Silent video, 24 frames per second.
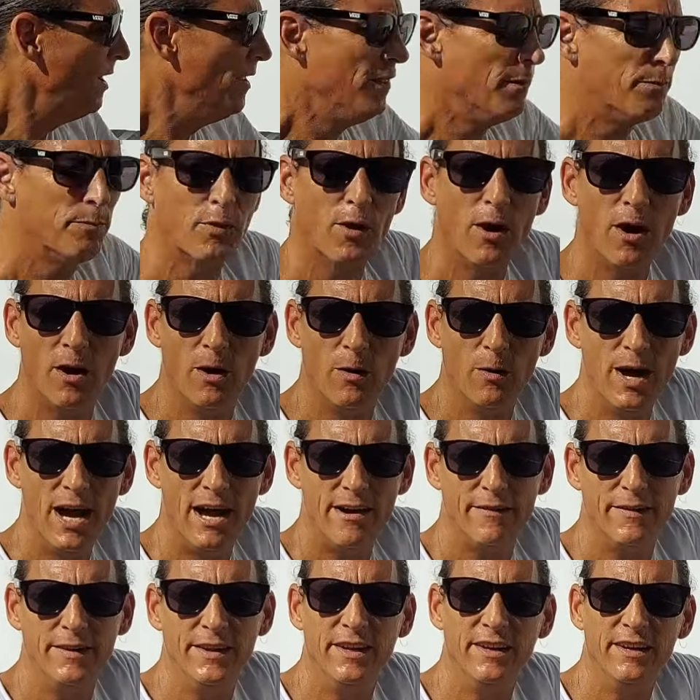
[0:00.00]
The Pro,
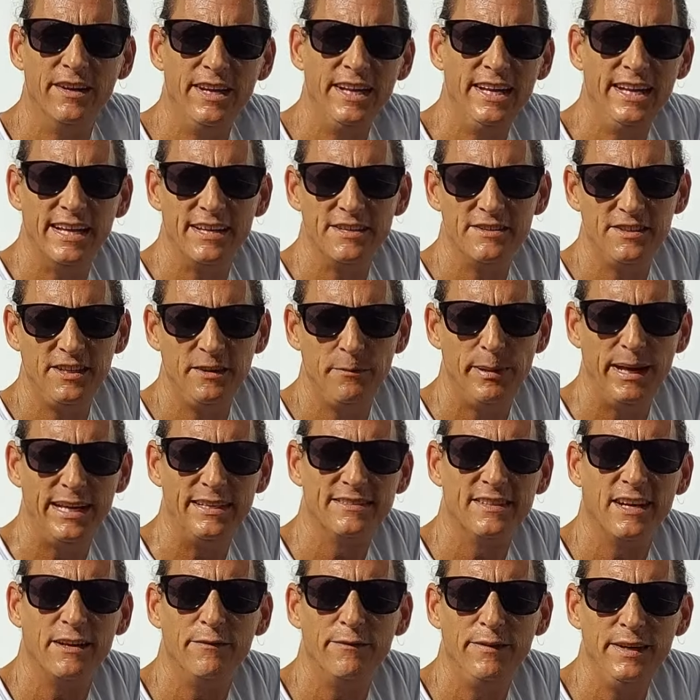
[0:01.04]
having the ESC
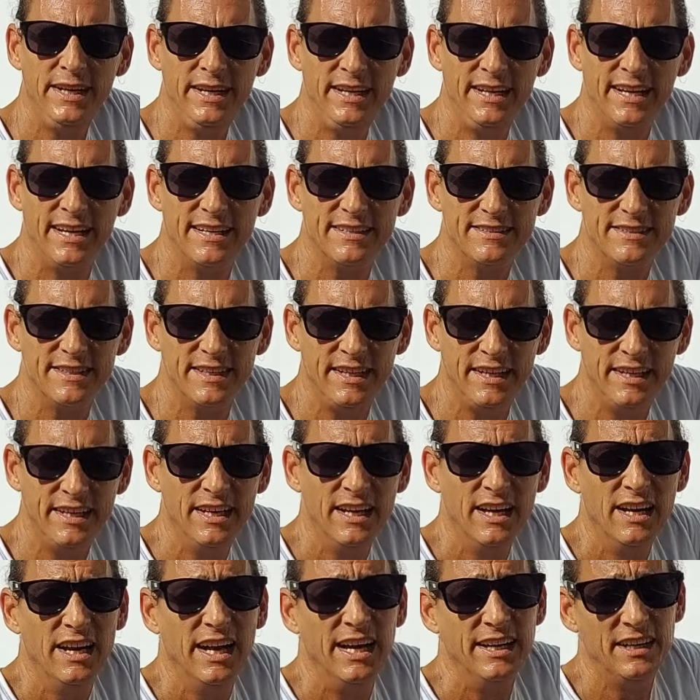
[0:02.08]
based on VESC,
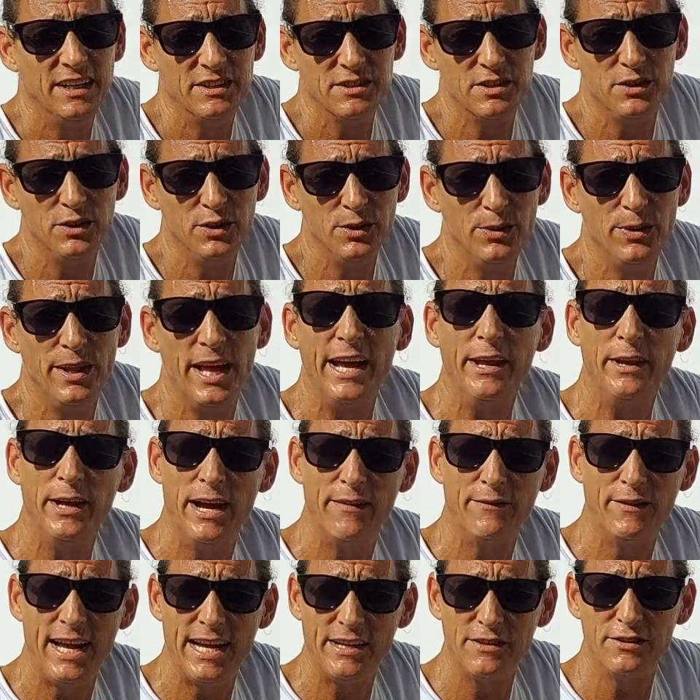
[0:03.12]
it doesn't do that. You
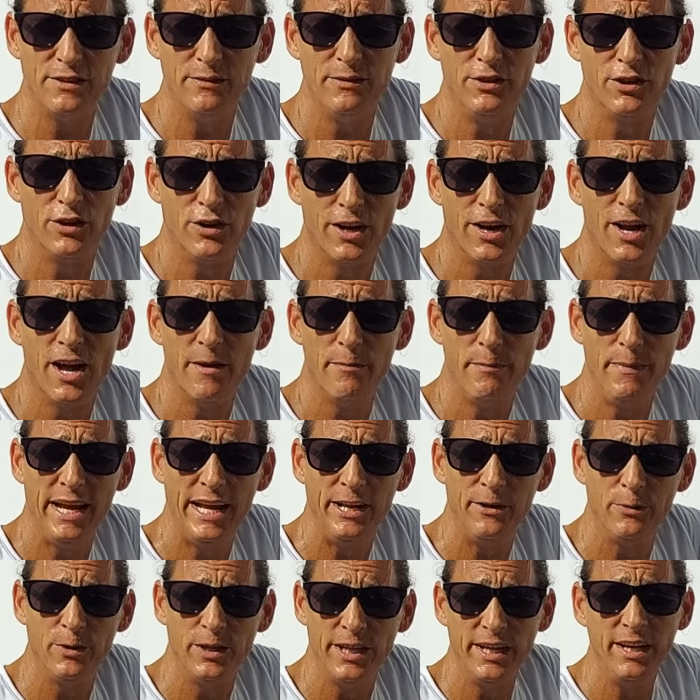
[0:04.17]
have to actually turn it on
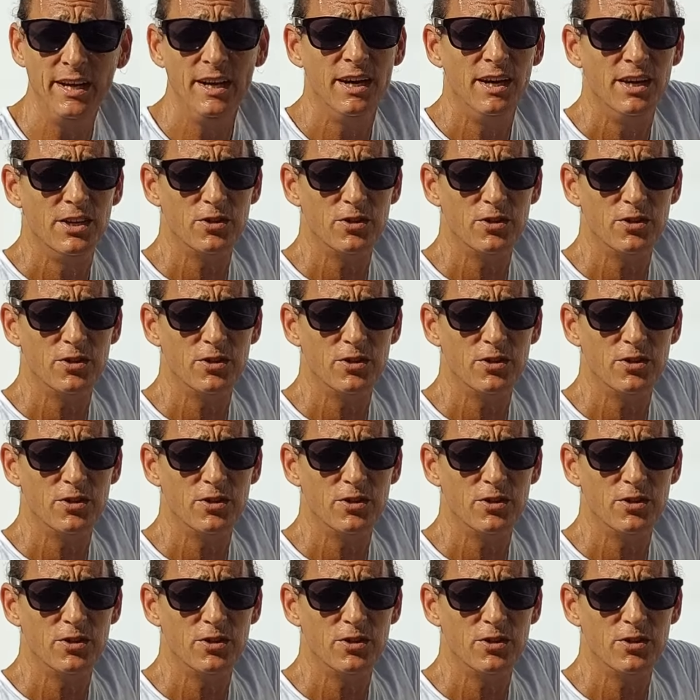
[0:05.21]
manually.